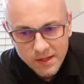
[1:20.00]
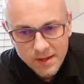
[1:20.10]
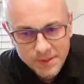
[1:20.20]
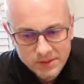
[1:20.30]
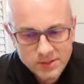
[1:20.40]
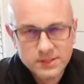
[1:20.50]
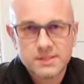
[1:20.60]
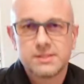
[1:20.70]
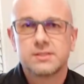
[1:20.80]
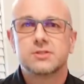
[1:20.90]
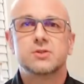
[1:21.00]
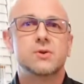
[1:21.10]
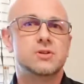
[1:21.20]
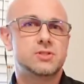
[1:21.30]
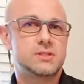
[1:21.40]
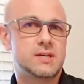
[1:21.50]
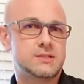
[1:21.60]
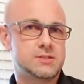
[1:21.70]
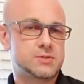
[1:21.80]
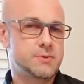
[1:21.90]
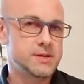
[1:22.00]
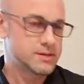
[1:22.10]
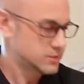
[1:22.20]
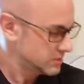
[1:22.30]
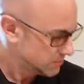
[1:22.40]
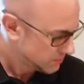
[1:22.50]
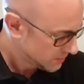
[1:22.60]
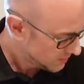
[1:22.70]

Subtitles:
I mean, look, this is a $200 speaker, so